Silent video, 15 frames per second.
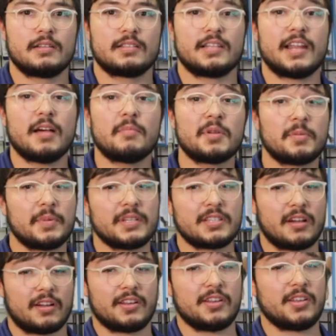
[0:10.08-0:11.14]
Today I'm going to be
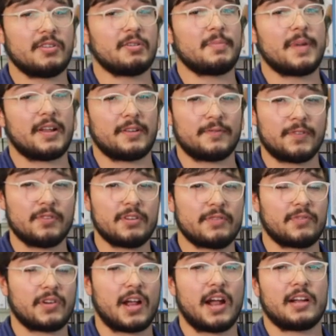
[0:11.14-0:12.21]
talking to you about a few
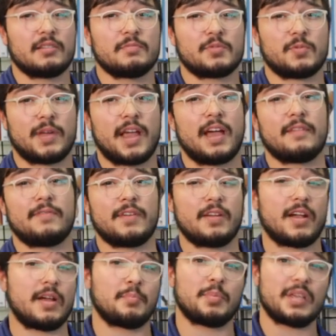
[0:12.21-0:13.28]
different items we have
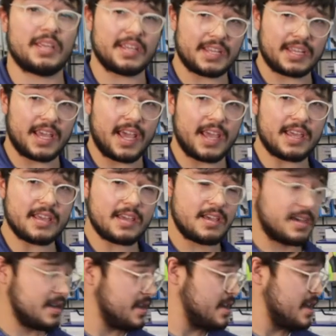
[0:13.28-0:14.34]
here at BEK.
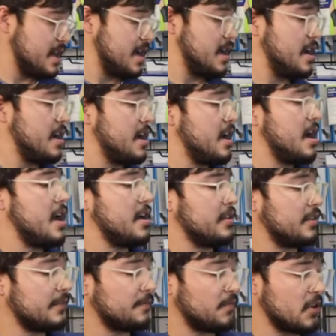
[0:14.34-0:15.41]

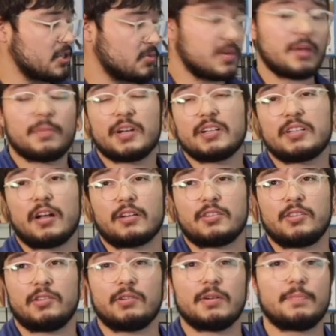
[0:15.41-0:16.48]
The first one I'm going to talk
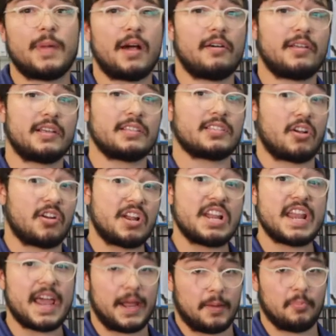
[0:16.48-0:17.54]
to you about is our
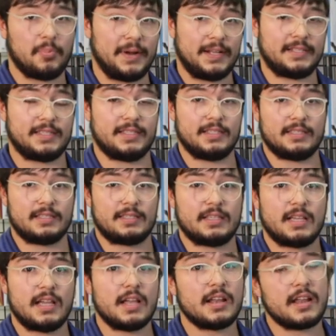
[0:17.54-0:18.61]
neck braces.
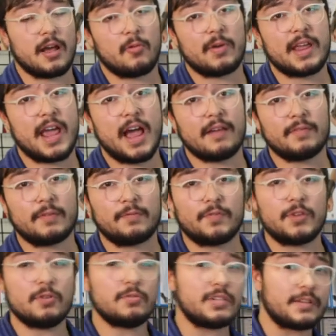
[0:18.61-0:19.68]
Now we have a
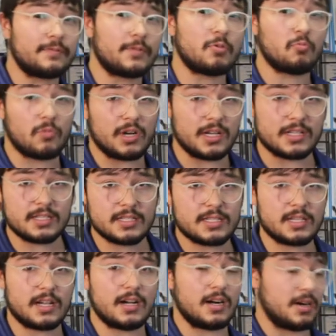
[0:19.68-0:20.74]
few different
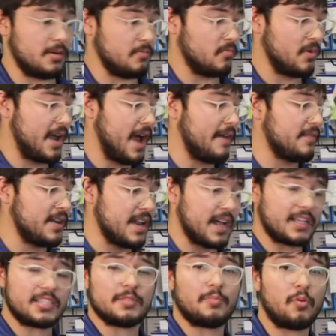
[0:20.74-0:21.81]
ones. Um, we have a
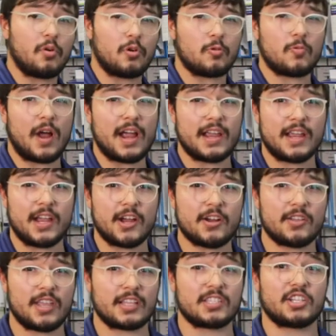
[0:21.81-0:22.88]
neck support right
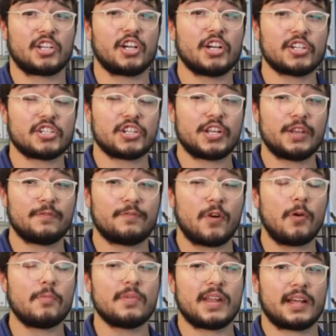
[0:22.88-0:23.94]
here that's a cushiony
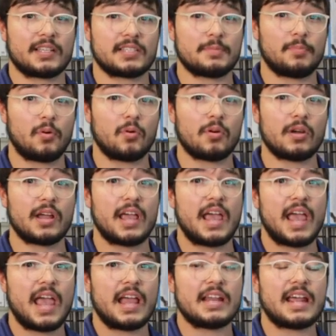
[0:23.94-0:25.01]
foam neck support
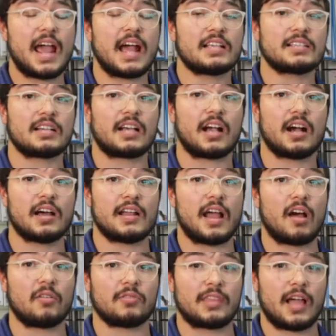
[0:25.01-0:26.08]
and it has a
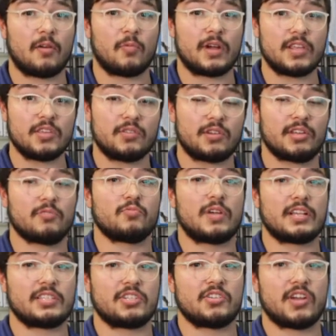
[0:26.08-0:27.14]
cutout. That way you can
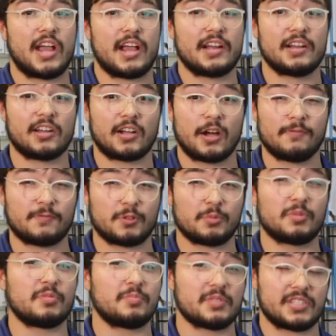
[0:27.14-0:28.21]
rest your head in a
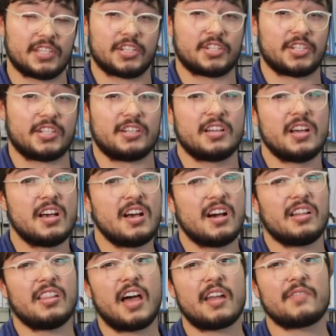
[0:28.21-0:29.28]
comfortable position.
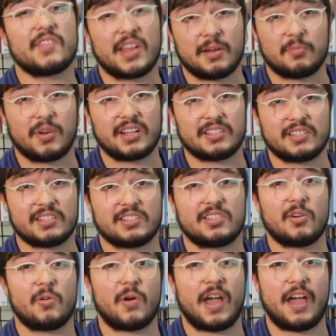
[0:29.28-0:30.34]
A lot of neck braces
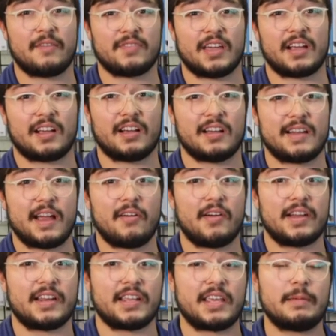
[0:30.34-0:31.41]
don't have that cutout
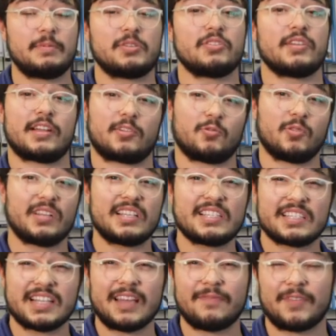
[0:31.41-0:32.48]
and it keeps your neck really
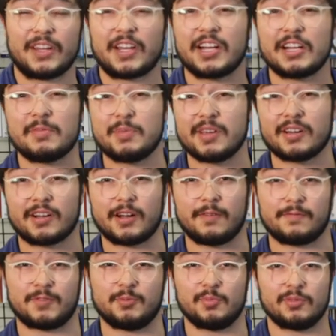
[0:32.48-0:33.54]
stiff. It could be
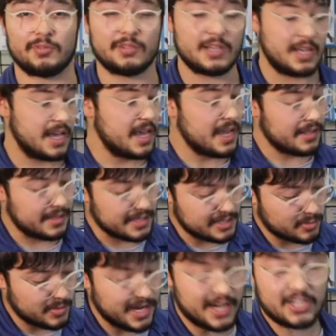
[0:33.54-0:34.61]
uncomfortable.
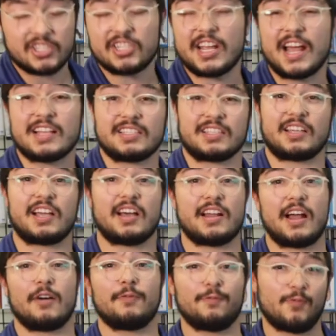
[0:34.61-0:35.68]
This one actually has the
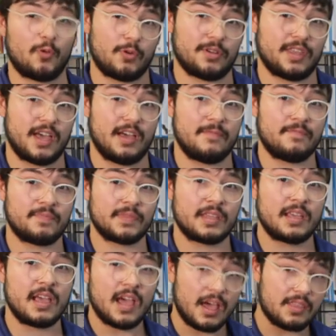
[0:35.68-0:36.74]
cutout for that.
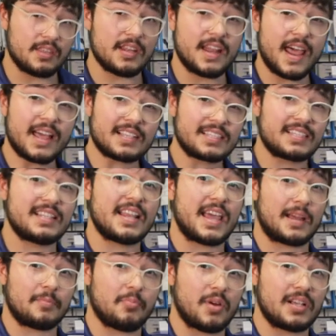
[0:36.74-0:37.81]
The next
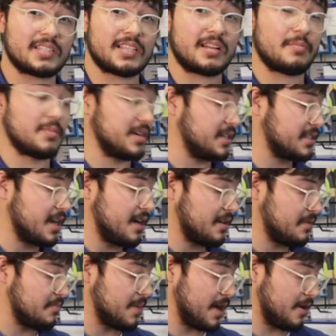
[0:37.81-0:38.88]
neck brace that I'm gonna
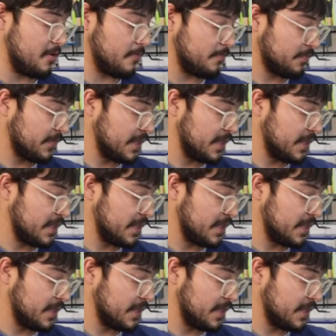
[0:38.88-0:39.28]
talk about